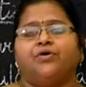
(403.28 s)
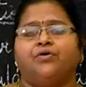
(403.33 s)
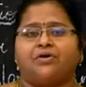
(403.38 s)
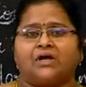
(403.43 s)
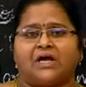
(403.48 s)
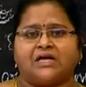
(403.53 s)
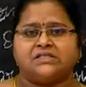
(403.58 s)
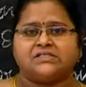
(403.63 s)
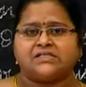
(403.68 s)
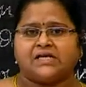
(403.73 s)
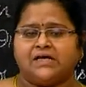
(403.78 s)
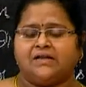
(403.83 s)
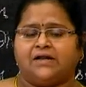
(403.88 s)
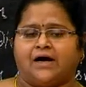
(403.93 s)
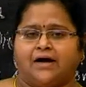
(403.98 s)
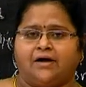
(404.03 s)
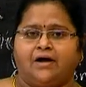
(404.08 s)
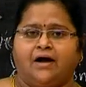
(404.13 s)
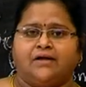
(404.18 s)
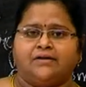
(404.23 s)
you can see
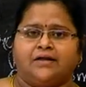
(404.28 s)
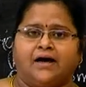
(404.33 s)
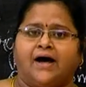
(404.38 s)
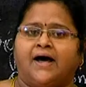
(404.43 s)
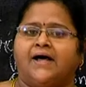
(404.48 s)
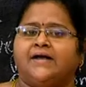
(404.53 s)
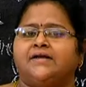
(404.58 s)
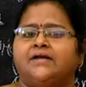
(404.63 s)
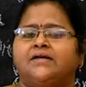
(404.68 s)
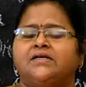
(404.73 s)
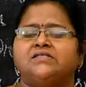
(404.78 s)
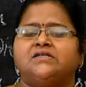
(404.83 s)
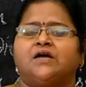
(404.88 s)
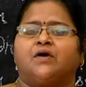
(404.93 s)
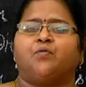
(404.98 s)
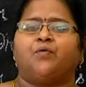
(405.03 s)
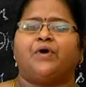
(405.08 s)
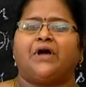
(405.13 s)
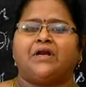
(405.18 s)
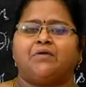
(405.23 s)
that the arteries
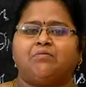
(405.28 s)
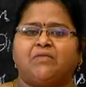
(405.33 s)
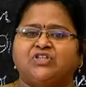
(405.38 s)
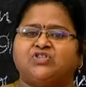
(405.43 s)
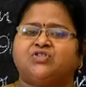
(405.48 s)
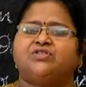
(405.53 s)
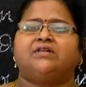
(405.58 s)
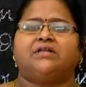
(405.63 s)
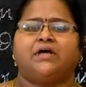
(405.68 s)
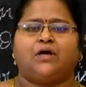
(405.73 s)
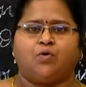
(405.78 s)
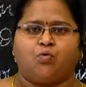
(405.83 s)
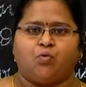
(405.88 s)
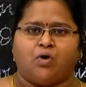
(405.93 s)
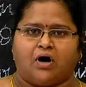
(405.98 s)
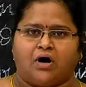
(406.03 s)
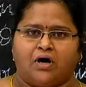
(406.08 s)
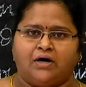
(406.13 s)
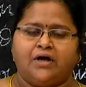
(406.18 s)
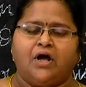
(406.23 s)
are very much thick
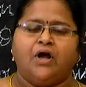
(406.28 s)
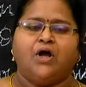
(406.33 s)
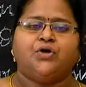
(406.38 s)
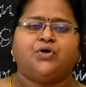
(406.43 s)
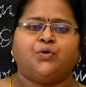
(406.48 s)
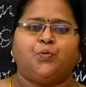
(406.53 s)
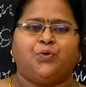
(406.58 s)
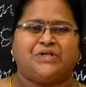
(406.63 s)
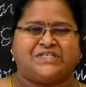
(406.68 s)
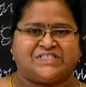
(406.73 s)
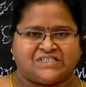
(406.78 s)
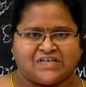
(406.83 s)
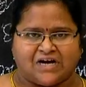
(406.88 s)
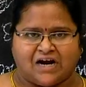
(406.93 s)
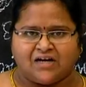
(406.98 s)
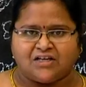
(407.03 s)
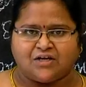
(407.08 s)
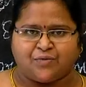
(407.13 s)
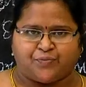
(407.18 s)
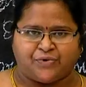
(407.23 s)
walled to
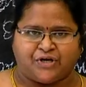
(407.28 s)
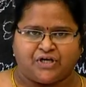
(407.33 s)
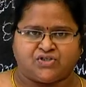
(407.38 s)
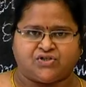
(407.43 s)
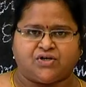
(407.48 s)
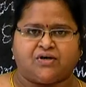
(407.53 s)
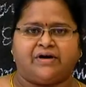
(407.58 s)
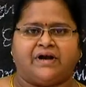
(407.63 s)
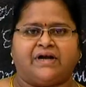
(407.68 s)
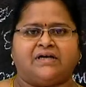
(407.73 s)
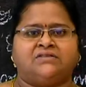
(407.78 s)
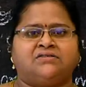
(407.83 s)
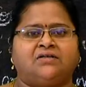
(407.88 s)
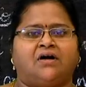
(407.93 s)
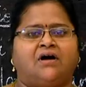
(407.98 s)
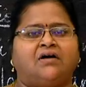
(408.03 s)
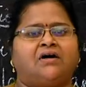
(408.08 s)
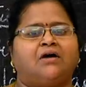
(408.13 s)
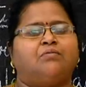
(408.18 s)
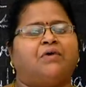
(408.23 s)
withstand the pressure
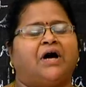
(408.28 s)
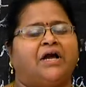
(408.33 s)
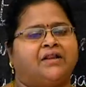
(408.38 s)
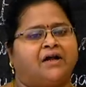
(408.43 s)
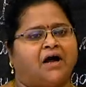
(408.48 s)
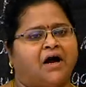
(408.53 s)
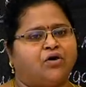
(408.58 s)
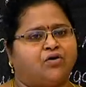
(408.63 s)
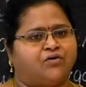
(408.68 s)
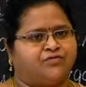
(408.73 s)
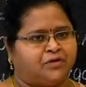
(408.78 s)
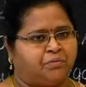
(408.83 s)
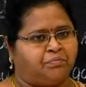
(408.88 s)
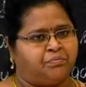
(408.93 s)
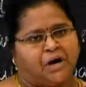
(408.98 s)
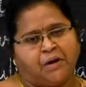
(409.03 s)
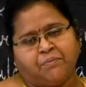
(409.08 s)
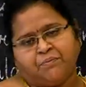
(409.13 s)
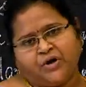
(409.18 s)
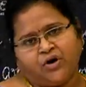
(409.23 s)
exerted by that of the
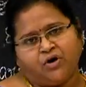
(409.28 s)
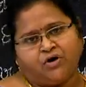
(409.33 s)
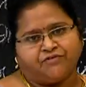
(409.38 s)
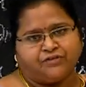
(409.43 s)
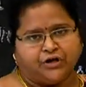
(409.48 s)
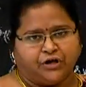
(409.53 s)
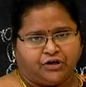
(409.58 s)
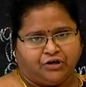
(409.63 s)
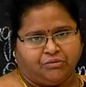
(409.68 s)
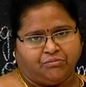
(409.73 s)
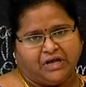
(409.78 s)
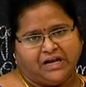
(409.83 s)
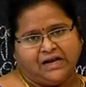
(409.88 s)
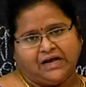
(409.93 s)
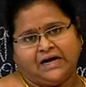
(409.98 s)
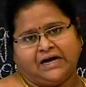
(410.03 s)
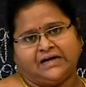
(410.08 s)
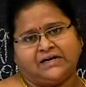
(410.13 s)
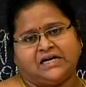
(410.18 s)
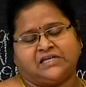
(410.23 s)
pumping of the human
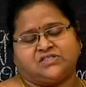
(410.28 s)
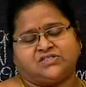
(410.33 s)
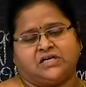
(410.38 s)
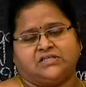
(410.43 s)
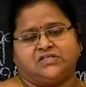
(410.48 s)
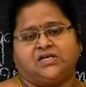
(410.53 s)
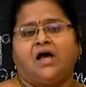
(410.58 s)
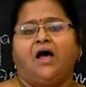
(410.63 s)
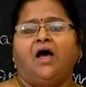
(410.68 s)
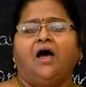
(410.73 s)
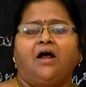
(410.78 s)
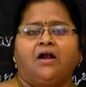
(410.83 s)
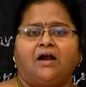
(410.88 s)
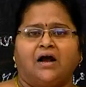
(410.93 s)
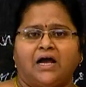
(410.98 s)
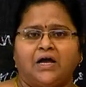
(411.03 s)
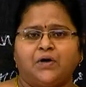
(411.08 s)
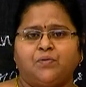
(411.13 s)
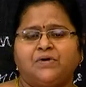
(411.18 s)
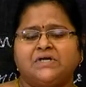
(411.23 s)
heart as such.
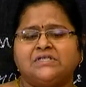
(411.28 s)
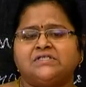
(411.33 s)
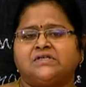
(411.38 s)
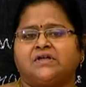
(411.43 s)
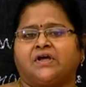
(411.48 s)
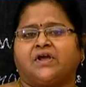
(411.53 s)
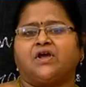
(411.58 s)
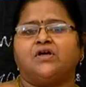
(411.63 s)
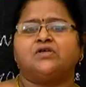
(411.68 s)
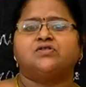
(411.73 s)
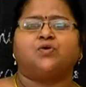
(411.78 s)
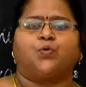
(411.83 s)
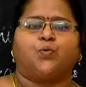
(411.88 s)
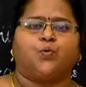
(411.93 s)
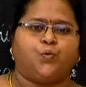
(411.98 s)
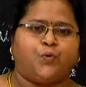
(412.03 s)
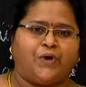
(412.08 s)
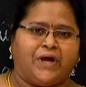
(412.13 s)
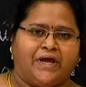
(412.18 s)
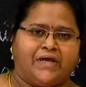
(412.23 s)
Likewise, in the case
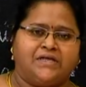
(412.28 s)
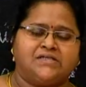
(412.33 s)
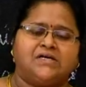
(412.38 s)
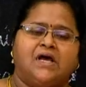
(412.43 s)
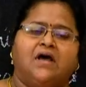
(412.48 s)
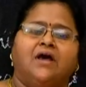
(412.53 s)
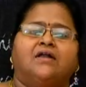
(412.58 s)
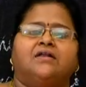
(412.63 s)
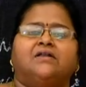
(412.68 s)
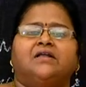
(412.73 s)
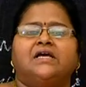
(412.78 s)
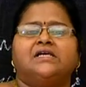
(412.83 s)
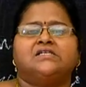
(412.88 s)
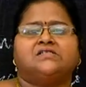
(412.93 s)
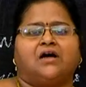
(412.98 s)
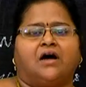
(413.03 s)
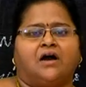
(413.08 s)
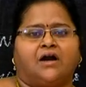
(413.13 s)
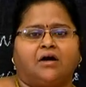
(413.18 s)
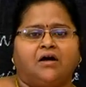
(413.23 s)
of veins,
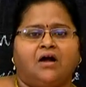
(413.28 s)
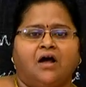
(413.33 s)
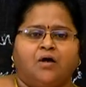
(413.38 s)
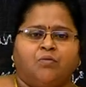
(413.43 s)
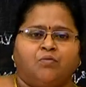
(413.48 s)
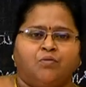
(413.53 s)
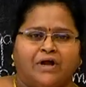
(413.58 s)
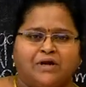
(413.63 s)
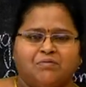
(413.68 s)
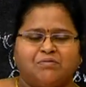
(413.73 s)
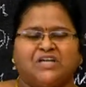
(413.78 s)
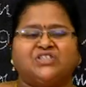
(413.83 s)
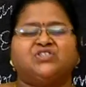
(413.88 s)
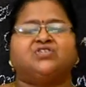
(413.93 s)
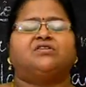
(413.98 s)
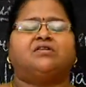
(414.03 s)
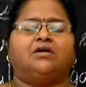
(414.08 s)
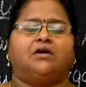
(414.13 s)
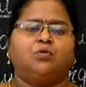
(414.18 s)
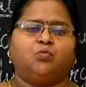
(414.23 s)
these are very much
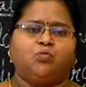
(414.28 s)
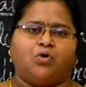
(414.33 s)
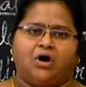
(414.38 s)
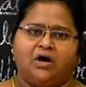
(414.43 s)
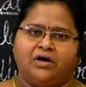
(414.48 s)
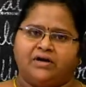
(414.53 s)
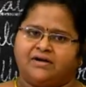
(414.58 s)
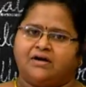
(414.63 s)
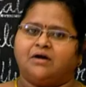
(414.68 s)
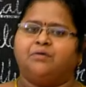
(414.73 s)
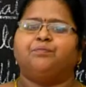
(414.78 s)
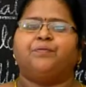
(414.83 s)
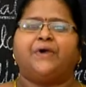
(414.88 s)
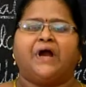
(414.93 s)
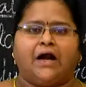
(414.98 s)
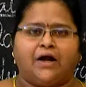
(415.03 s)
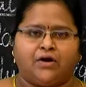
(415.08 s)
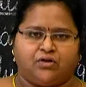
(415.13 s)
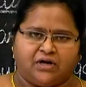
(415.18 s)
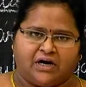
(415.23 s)
thin walled
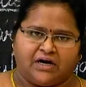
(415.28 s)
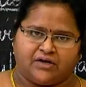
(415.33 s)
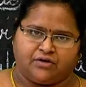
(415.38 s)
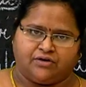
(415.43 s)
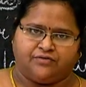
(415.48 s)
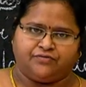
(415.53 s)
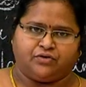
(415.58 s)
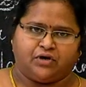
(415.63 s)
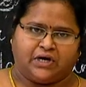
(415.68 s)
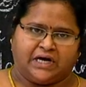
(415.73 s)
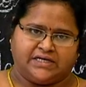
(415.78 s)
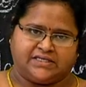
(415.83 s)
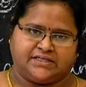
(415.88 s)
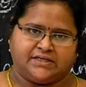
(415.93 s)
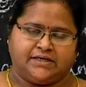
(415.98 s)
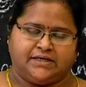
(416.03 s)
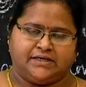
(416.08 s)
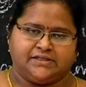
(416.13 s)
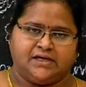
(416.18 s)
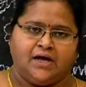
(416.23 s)
compared to that of
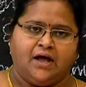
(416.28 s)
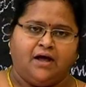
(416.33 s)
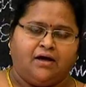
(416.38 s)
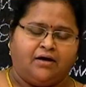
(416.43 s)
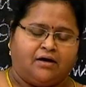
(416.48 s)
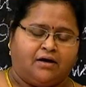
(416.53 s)
arteries.